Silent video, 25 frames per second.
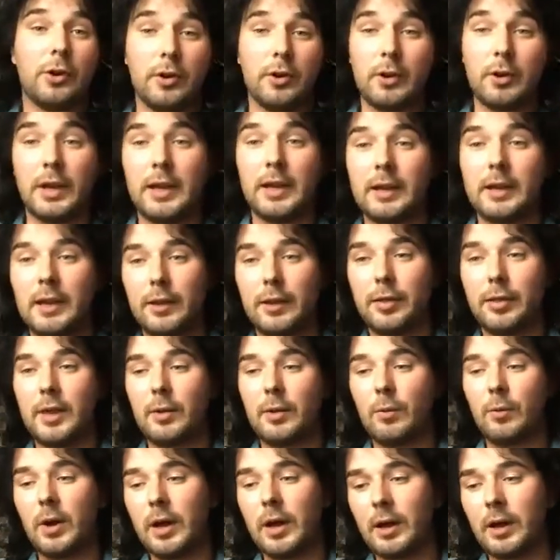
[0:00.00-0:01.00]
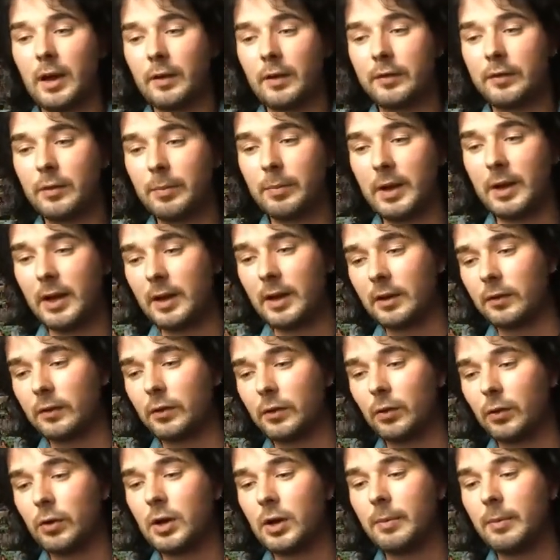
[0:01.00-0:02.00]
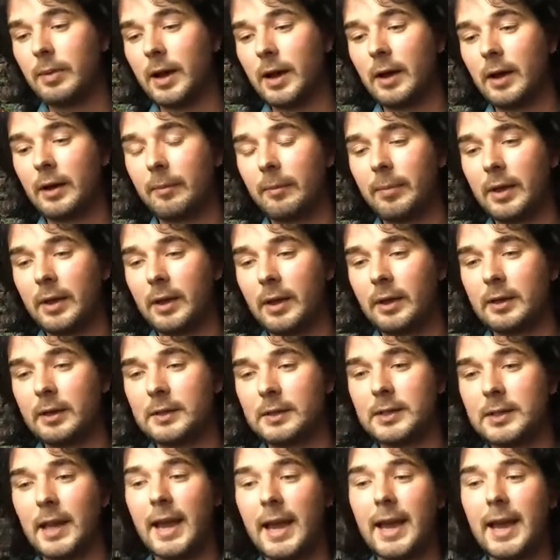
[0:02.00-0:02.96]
And I think what I'd love to be able to talk about a bit is